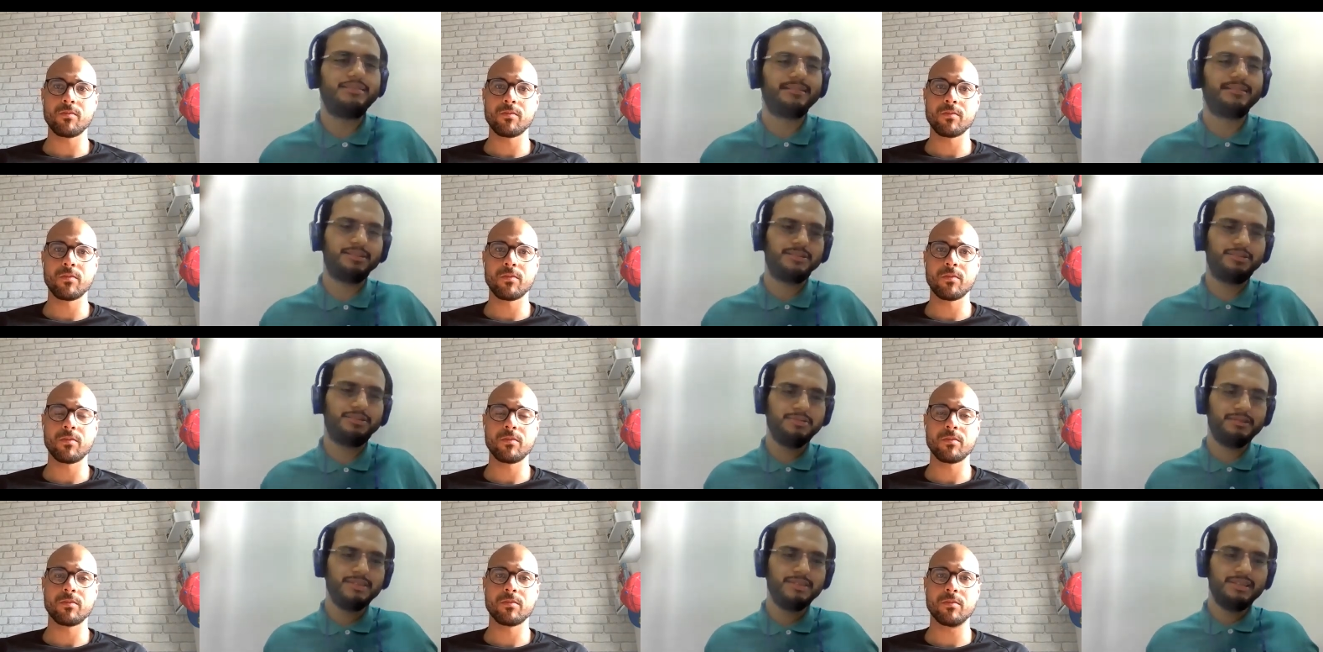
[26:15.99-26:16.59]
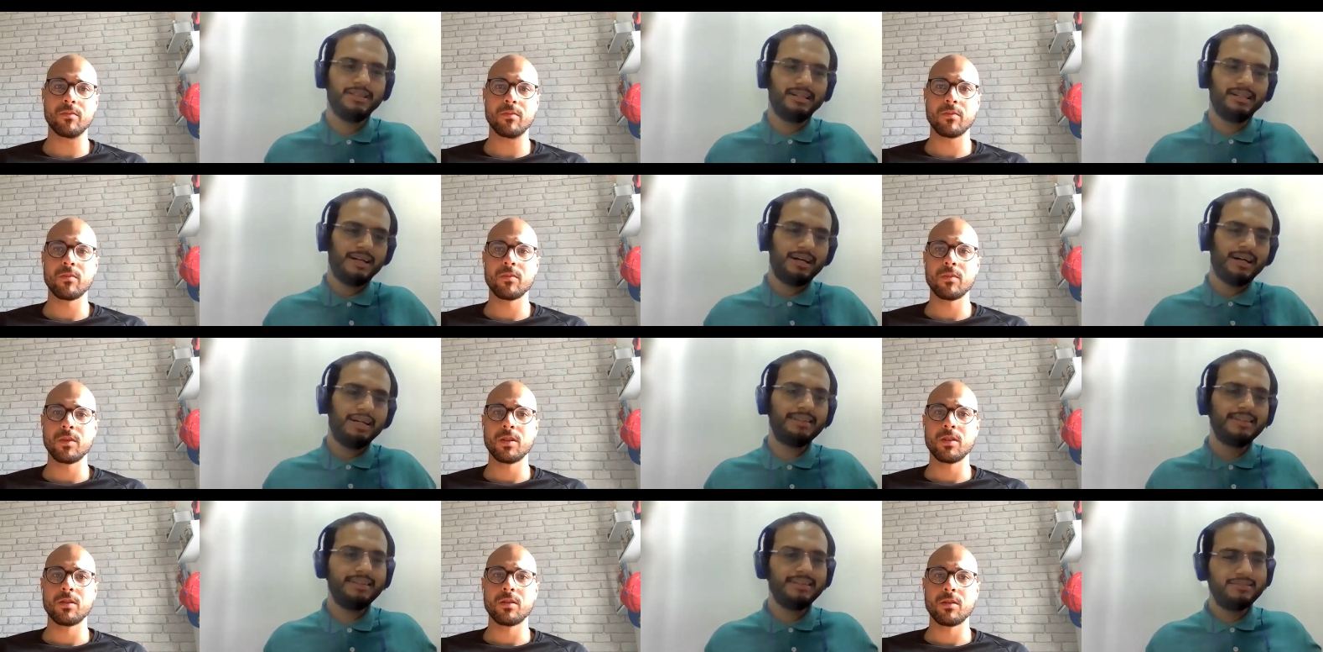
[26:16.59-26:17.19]
Speaker 1: So
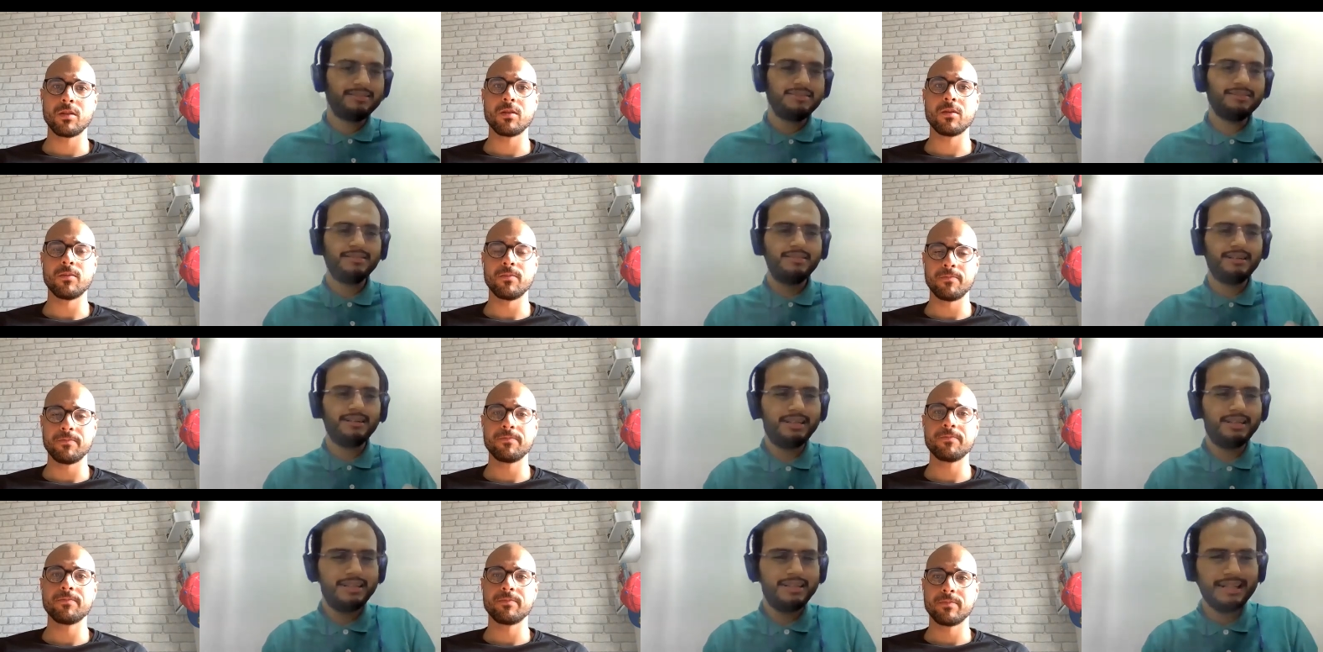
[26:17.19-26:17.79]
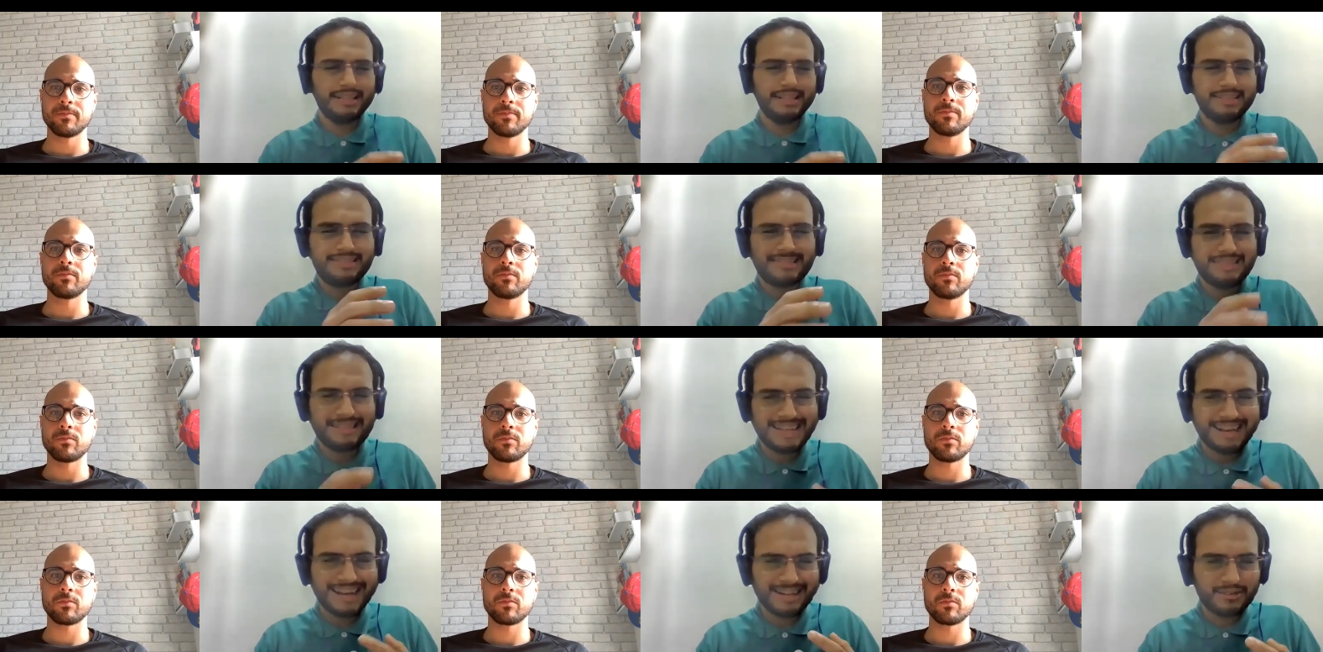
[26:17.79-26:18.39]
I think, uh, is
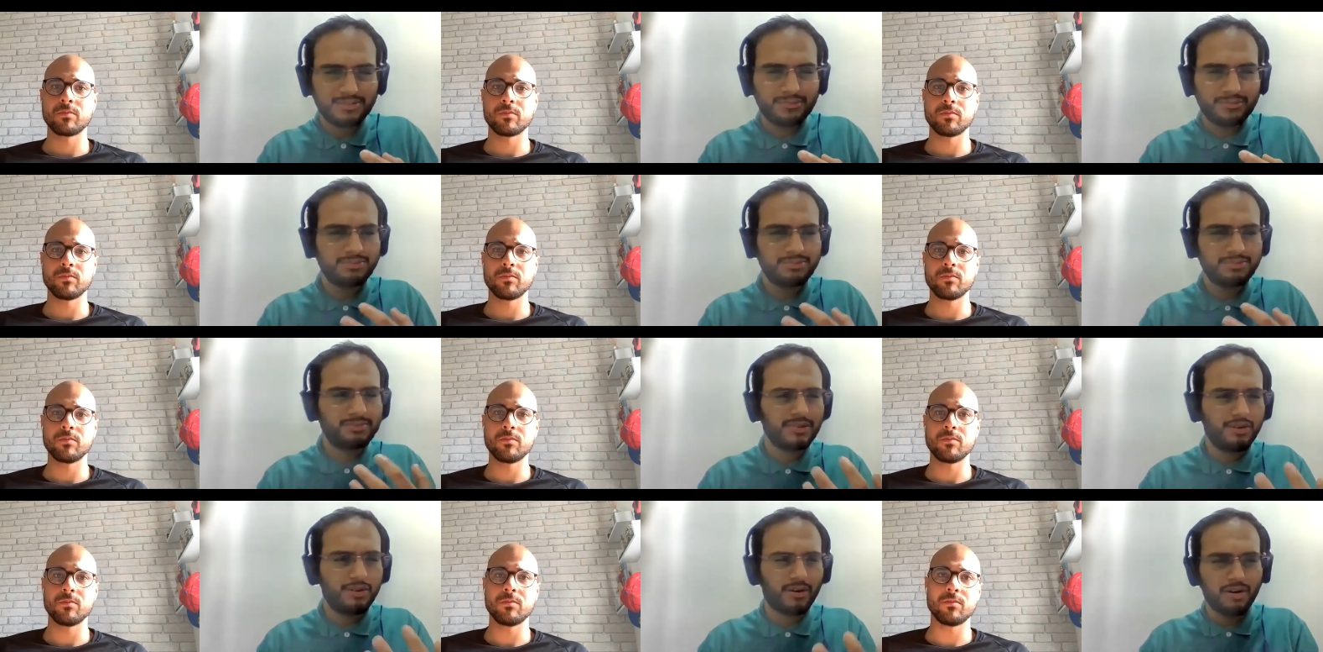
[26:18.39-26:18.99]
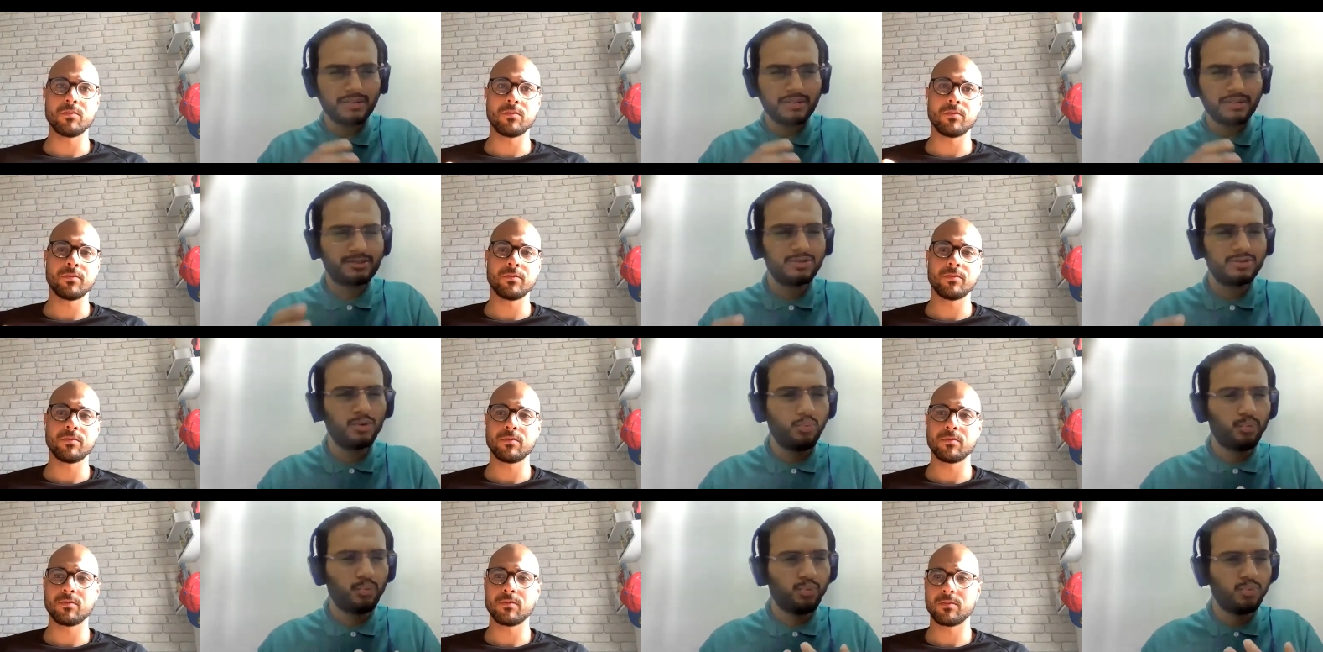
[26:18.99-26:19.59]
that
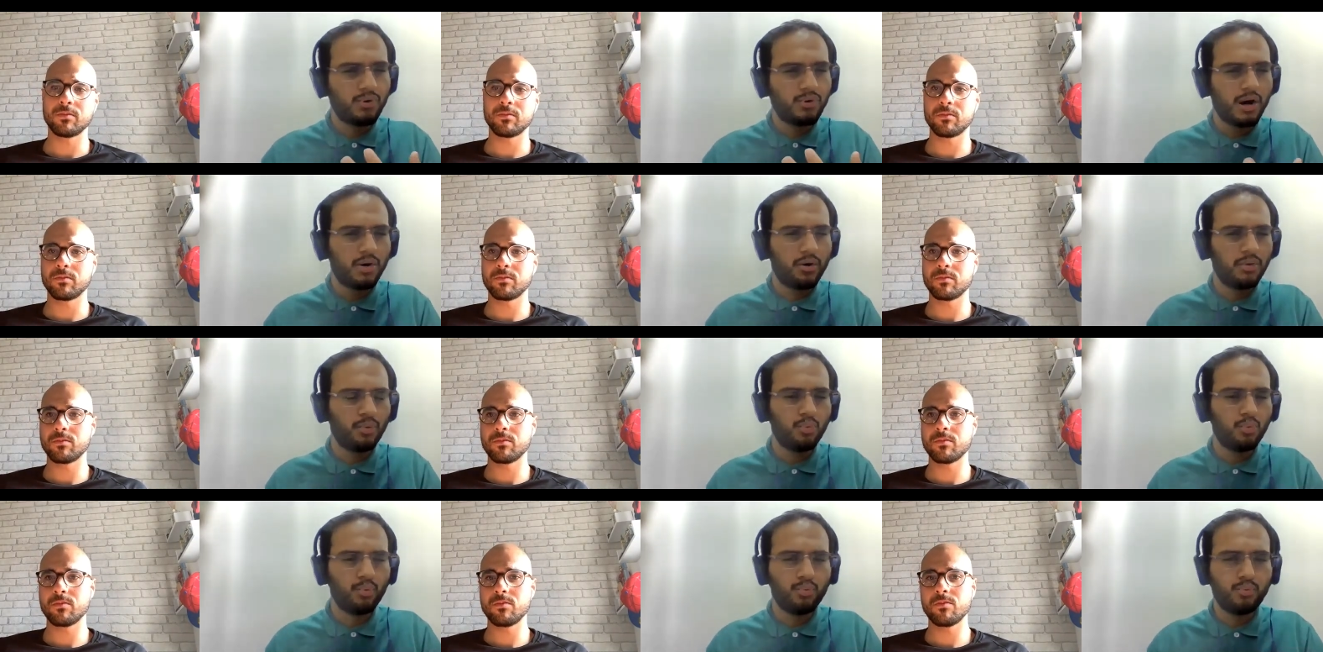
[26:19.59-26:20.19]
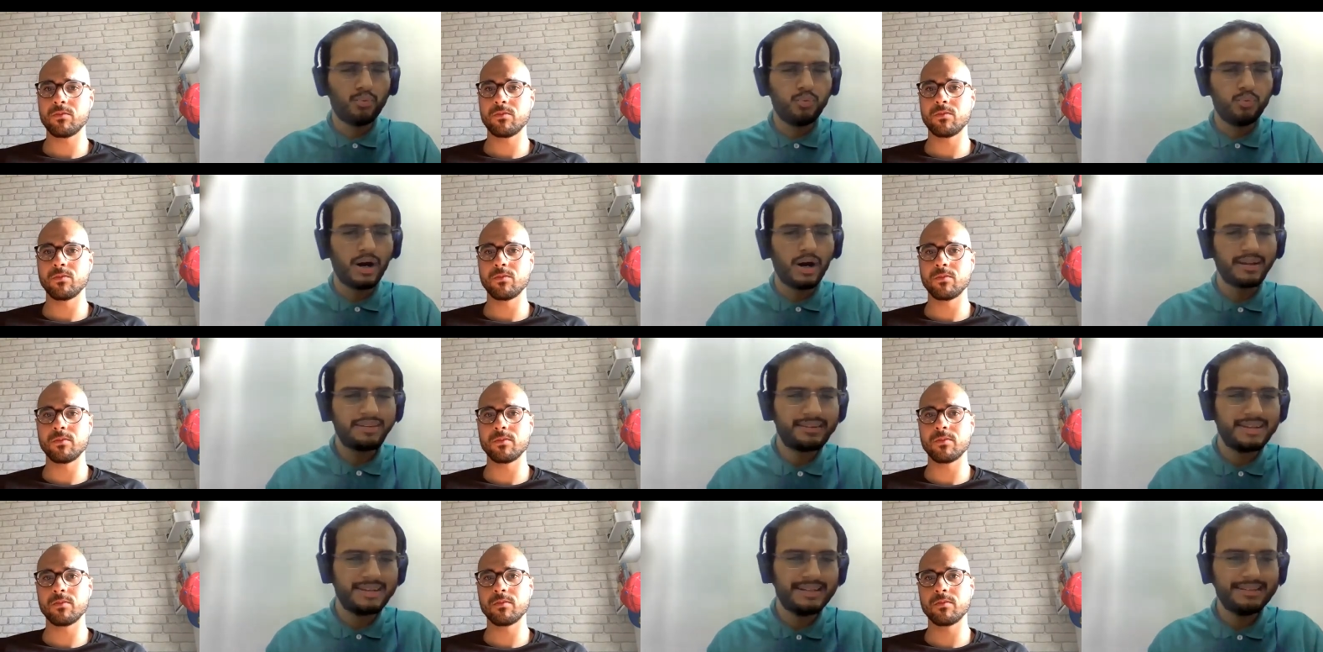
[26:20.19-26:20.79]
also
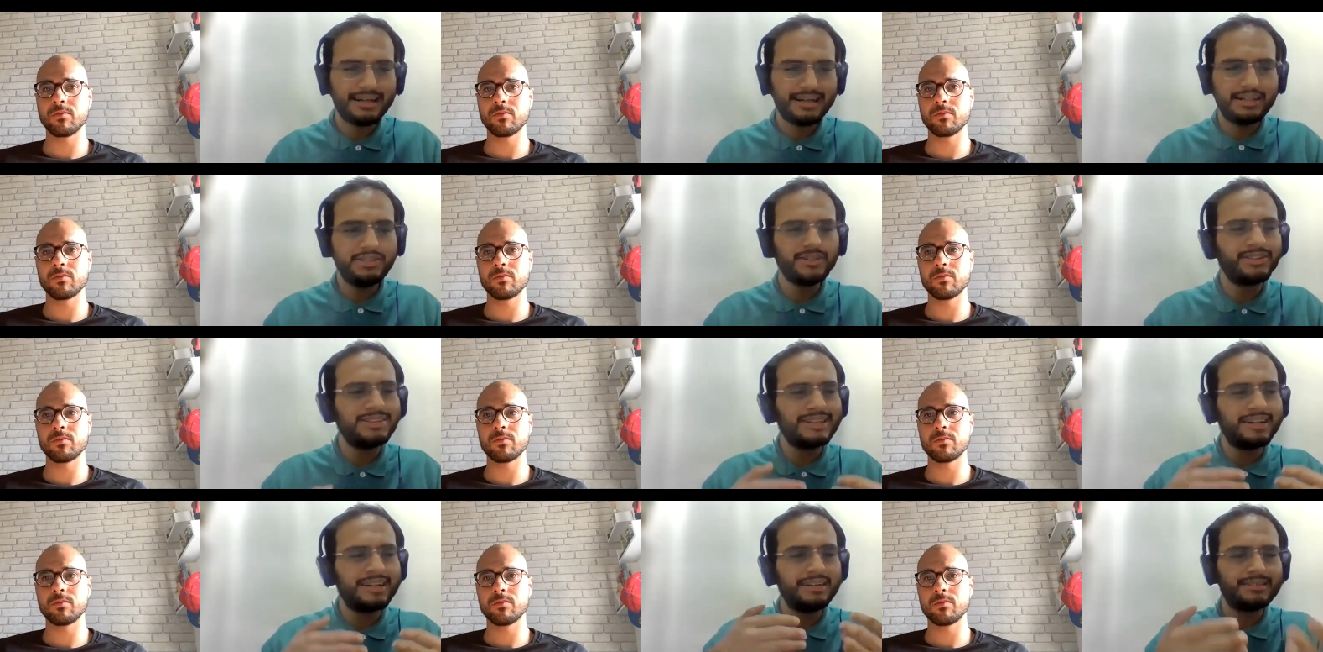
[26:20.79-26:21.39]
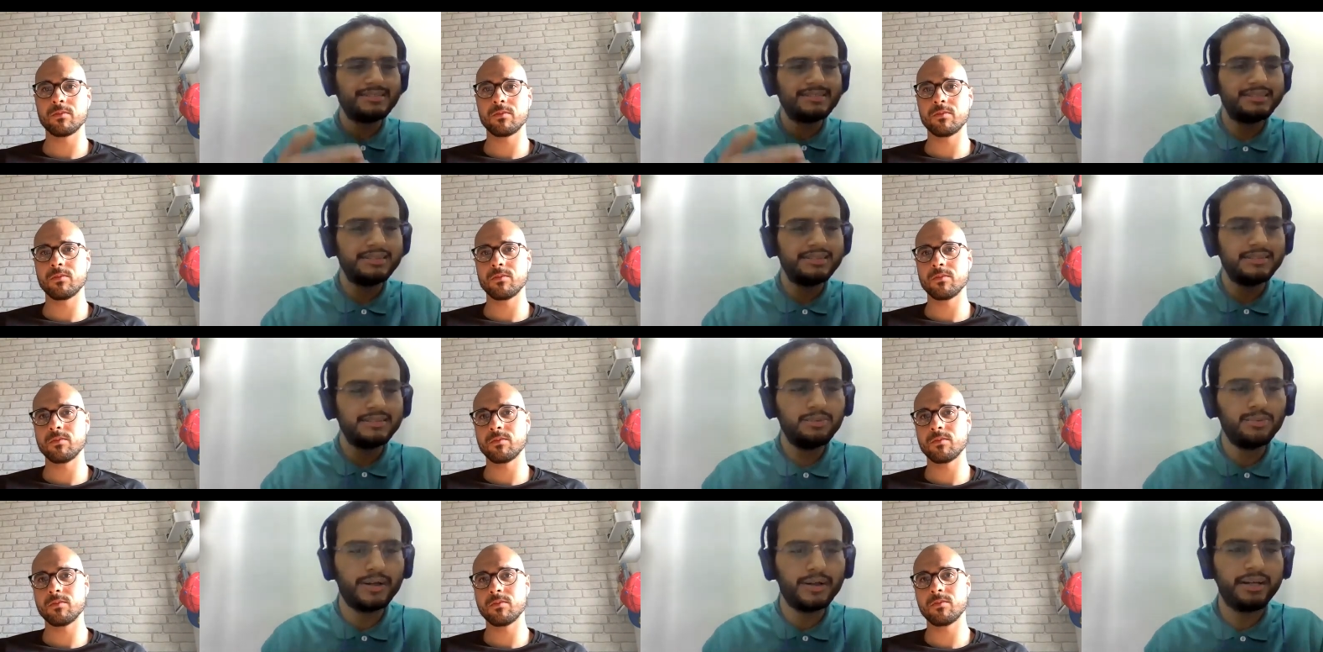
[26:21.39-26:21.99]
one thing that you
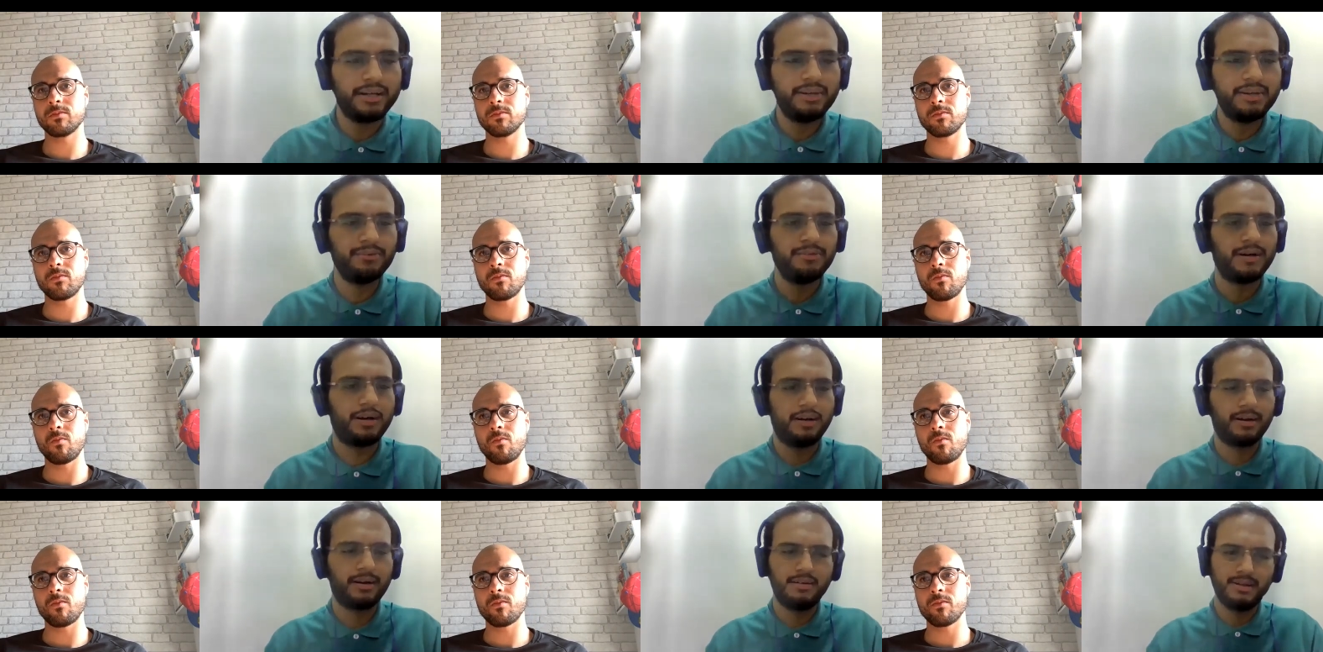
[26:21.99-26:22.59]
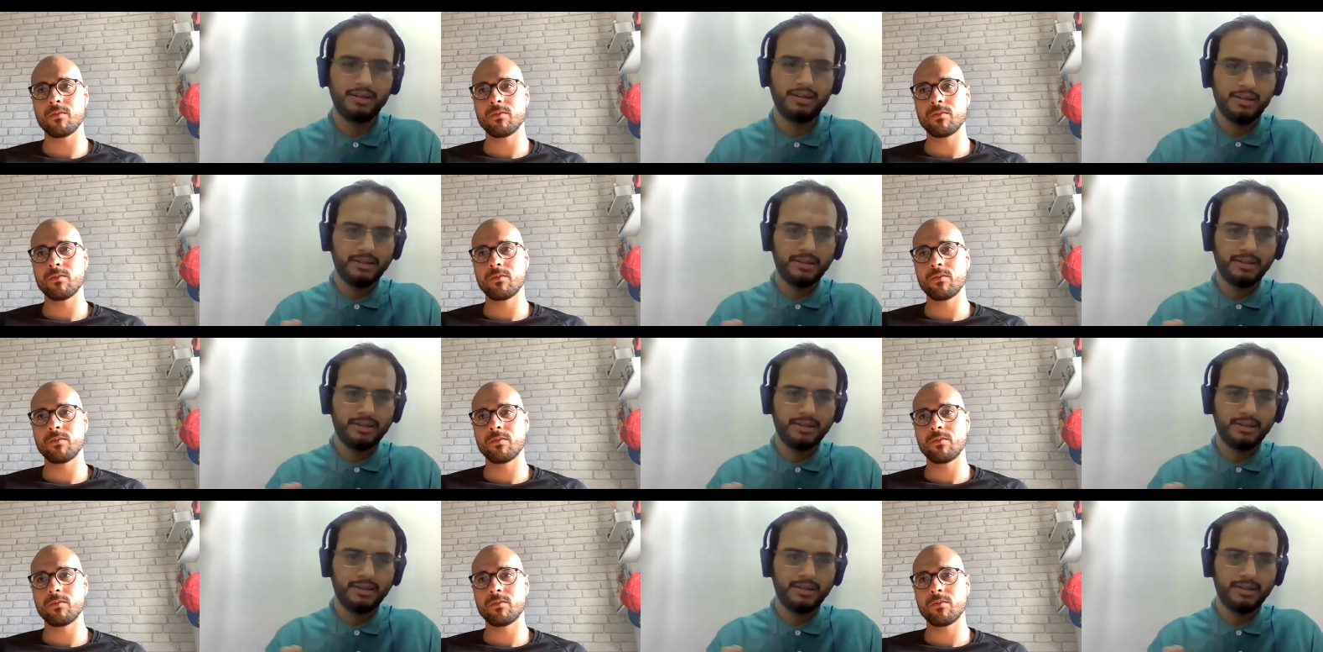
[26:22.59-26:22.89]
consider when you are